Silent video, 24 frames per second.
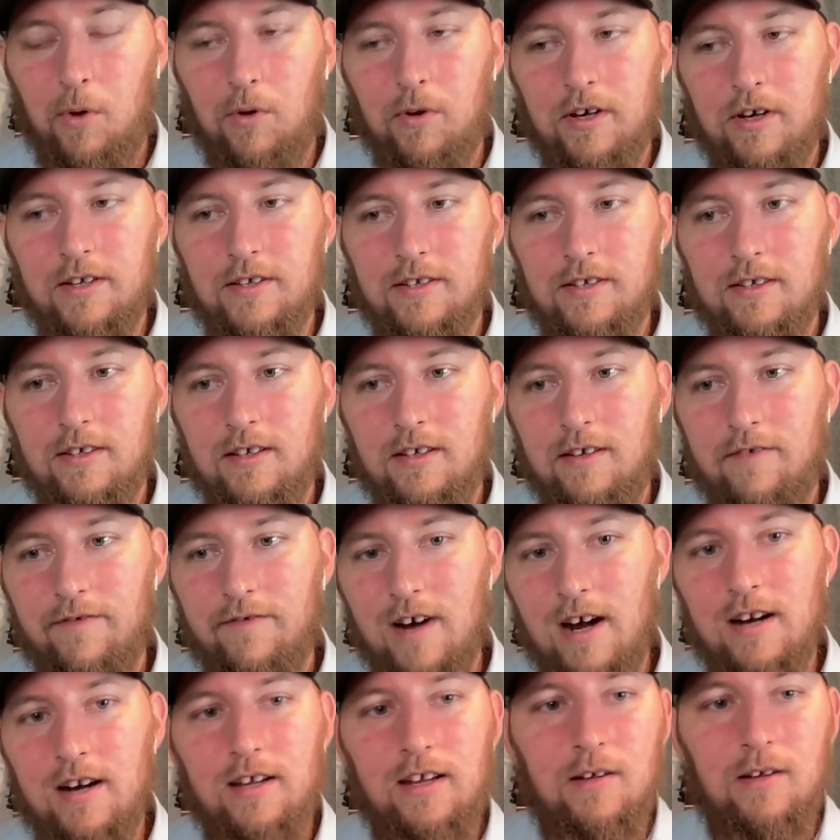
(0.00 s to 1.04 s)
employees,
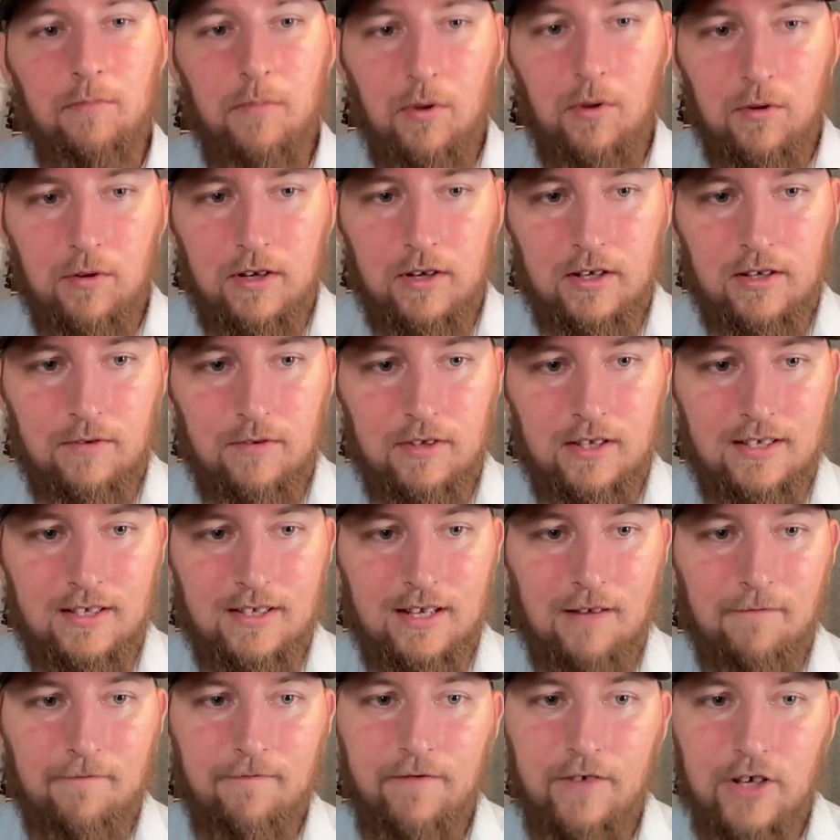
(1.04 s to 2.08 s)
finding employees with the
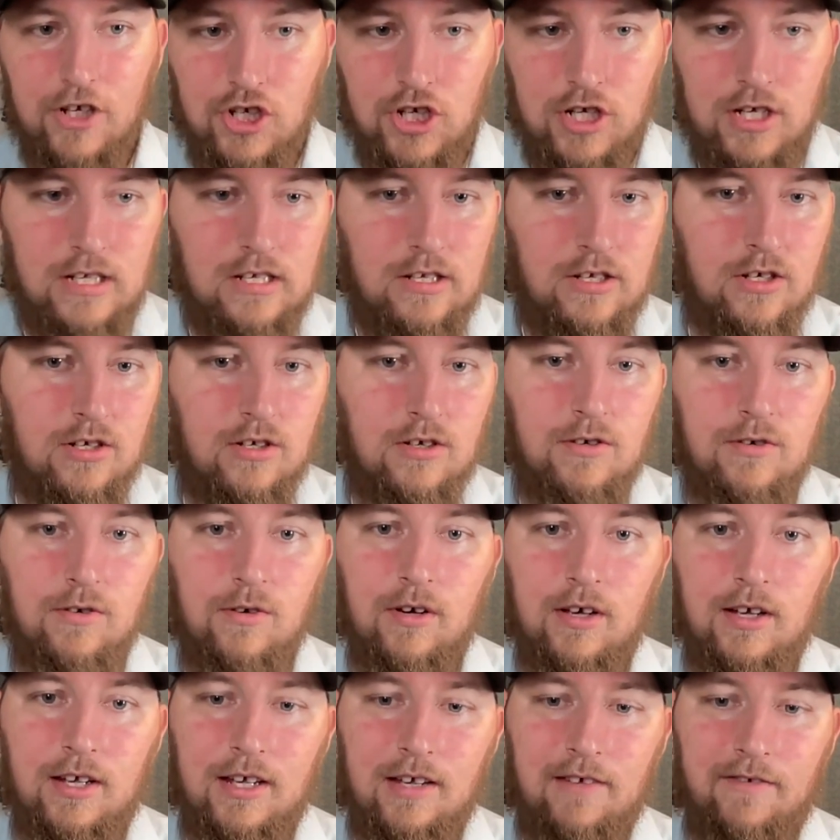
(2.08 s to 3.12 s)
same vision as you,
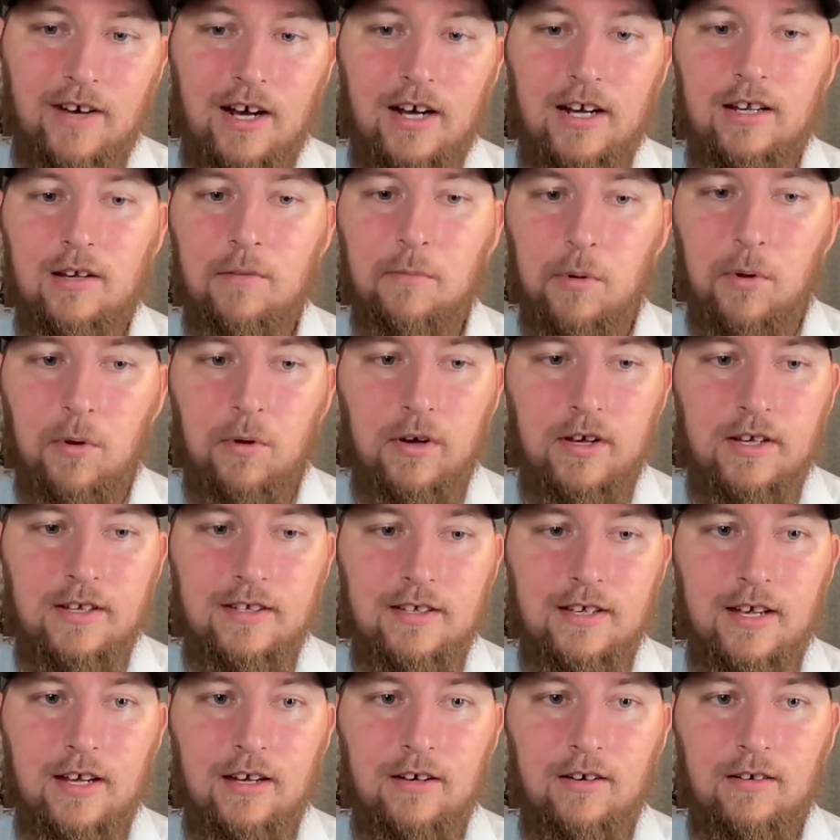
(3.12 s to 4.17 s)
finding employees
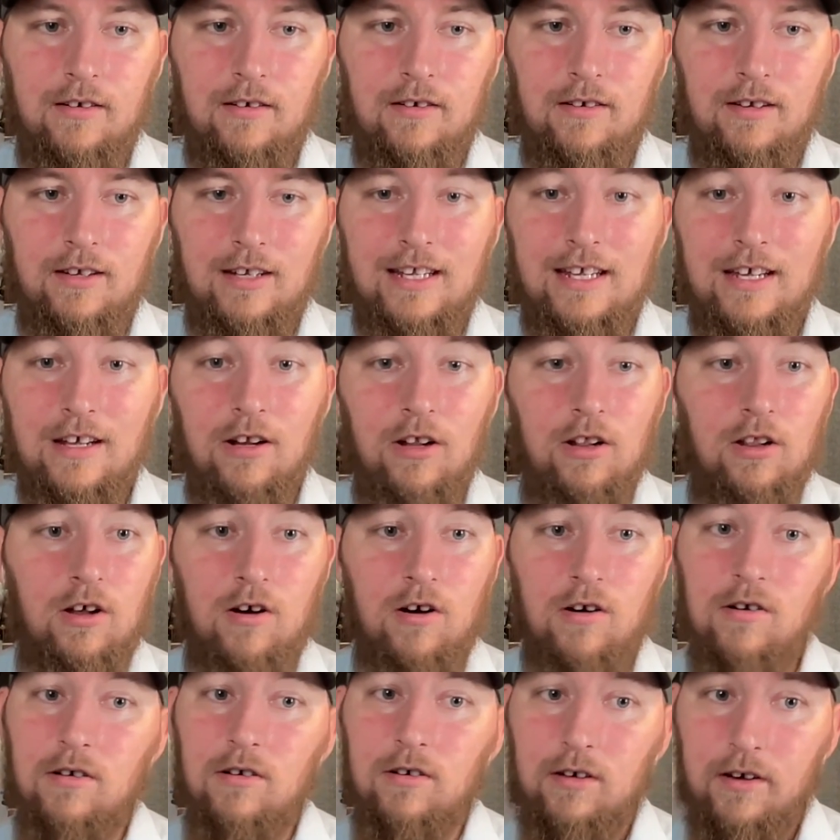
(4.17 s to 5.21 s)
that get
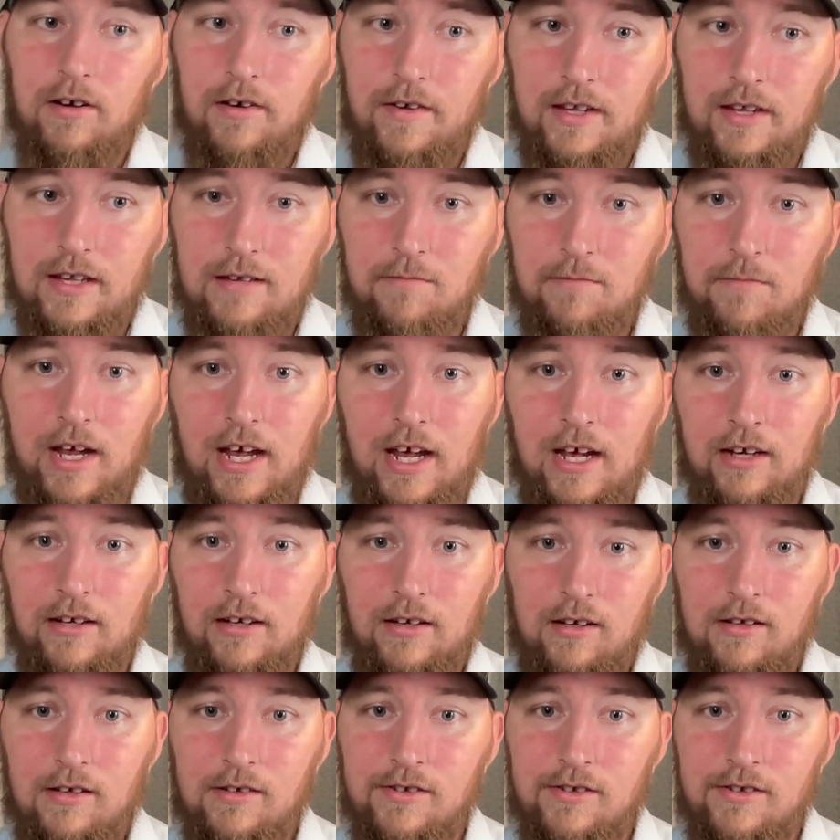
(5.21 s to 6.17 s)
along, man.